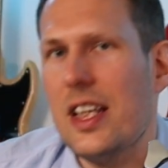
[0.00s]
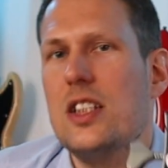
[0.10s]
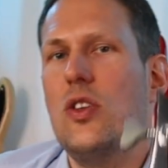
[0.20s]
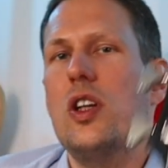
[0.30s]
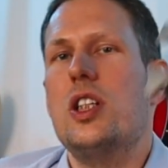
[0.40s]
thing.
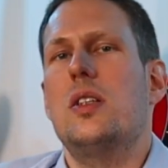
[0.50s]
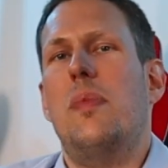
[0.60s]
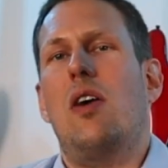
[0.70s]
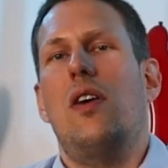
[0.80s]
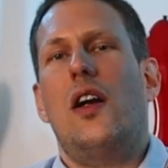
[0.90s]
It's not just
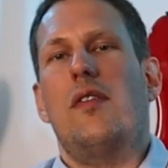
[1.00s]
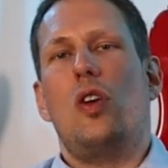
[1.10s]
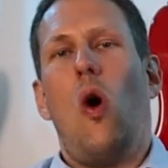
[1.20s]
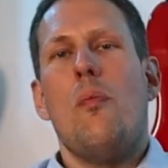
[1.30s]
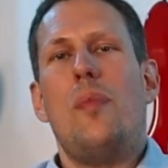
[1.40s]
about kind
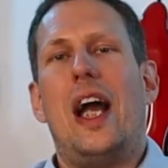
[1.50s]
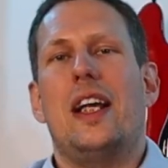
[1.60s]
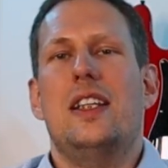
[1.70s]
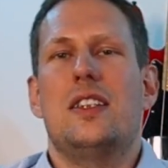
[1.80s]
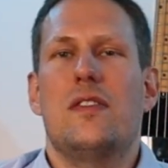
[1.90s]
of
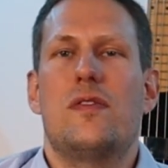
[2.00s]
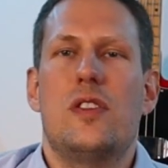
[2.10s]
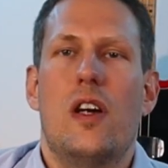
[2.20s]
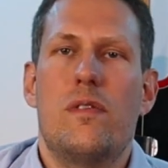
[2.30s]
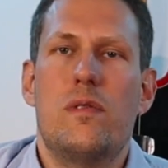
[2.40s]
compactness of
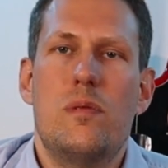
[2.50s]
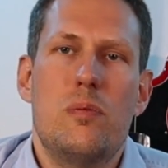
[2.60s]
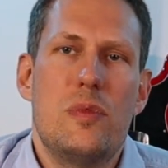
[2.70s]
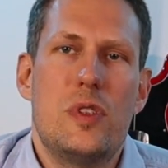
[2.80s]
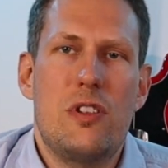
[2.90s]

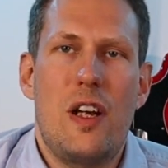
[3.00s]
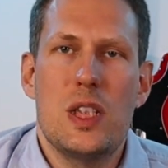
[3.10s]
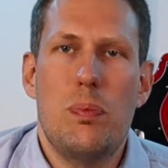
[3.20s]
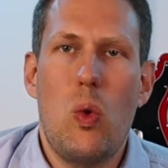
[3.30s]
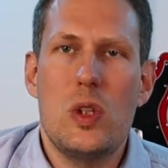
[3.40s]

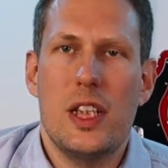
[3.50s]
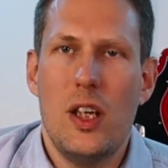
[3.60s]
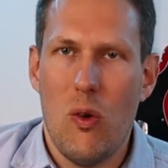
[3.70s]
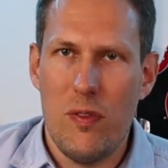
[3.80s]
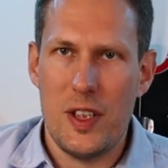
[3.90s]
transporting
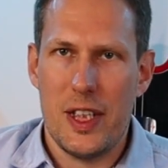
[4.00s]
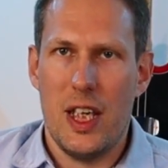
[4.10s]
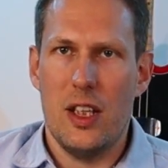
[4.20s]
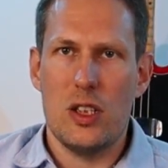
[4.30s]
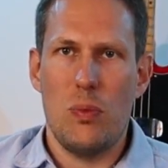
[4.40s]
it or fitting
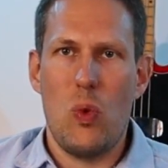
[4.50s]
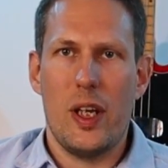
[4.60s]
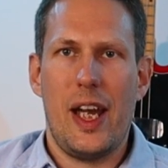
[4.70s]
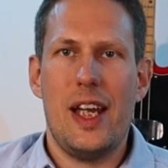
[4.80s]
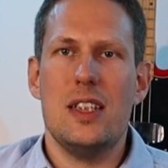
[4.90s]
it in a smaller
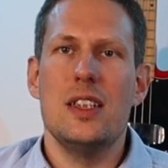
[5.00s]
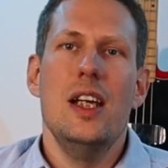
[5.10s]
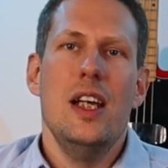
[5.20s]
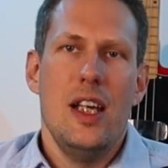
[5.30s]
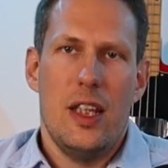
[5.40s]
case.
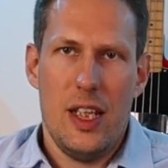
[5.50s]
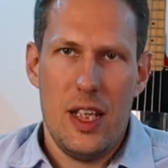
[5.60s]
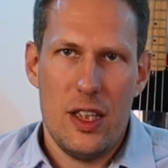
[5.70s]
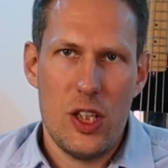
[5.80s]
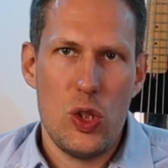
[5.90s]

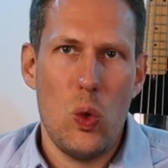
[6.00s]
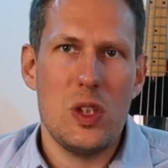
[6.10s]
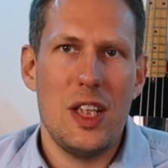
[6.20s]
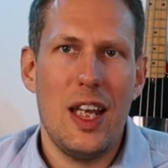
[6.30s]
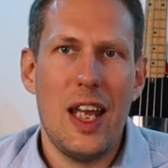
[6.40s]
The
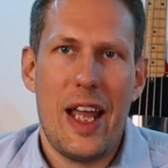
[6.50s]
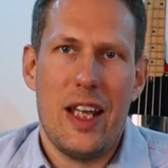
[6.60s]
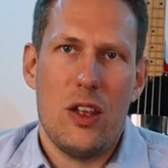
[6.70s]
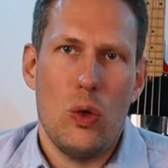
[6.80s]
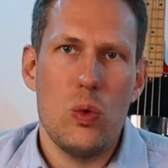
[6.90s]
shorter
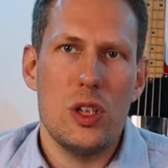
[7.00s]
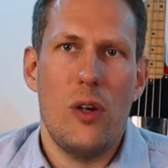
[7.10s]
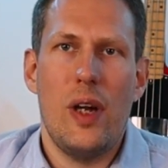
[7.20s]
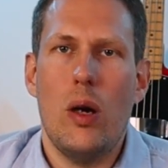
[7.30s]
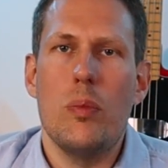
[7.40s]
length
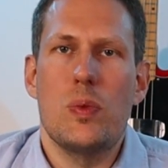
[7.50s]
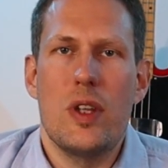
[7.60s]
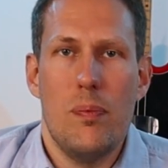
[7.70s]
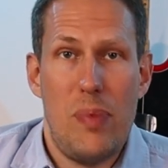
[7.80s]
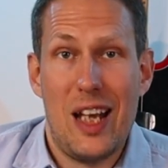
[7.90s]
also helps
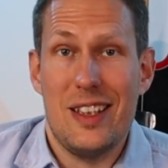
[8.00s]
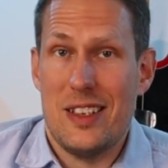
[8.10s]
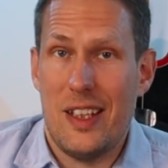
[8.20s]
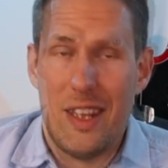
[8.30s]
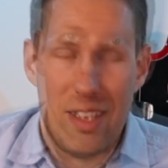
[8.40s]
with the
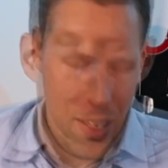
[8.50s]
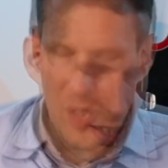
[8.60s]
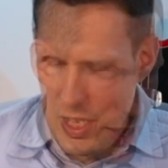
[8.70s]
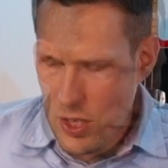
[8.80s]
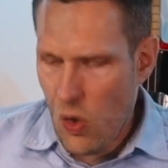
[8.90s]
balance, I think.
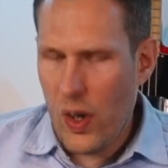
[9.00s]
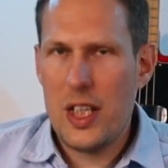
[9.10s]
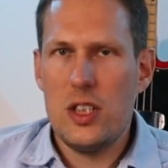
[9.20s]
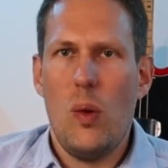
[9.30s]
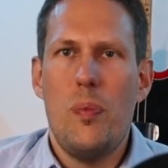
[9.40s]
It's not
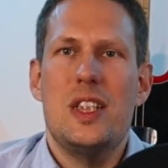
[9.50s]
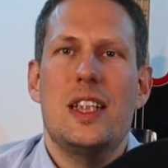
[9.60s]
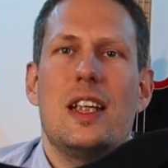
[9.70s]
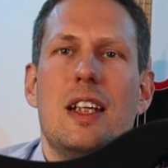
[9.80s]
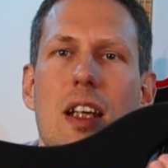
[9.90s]

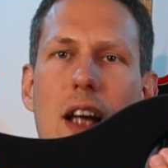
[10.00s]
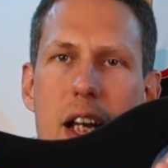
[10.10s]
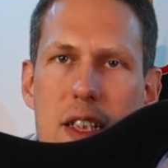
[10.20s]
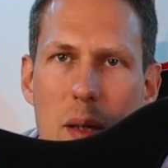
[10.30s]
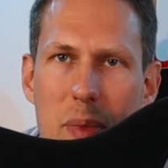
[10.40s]
particularly
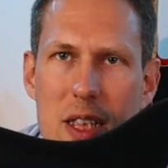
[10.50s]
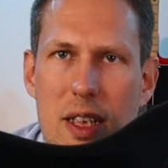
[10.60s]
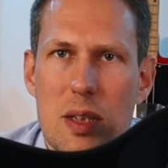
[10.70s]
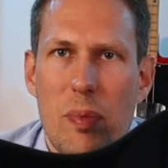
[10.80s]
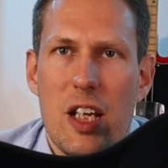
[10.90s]
light. I'm
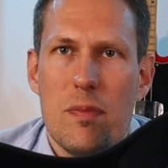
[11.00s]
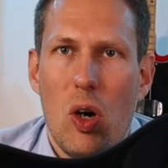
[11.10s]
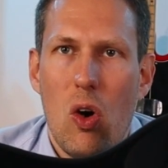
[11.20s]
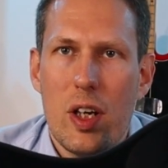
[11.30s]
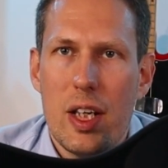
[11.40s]
guessing it's made of
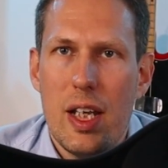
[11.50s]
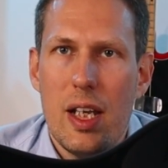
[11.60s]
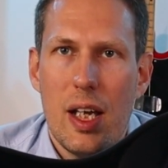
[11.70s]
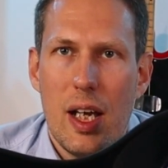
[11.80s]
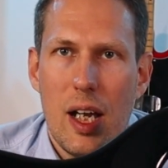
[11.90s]

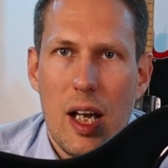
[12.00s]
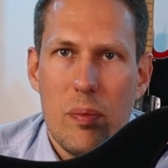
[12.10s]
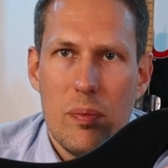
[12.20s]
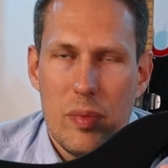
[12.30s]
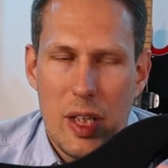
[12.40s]
mahogany
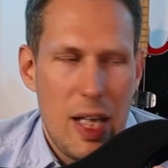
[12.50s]
and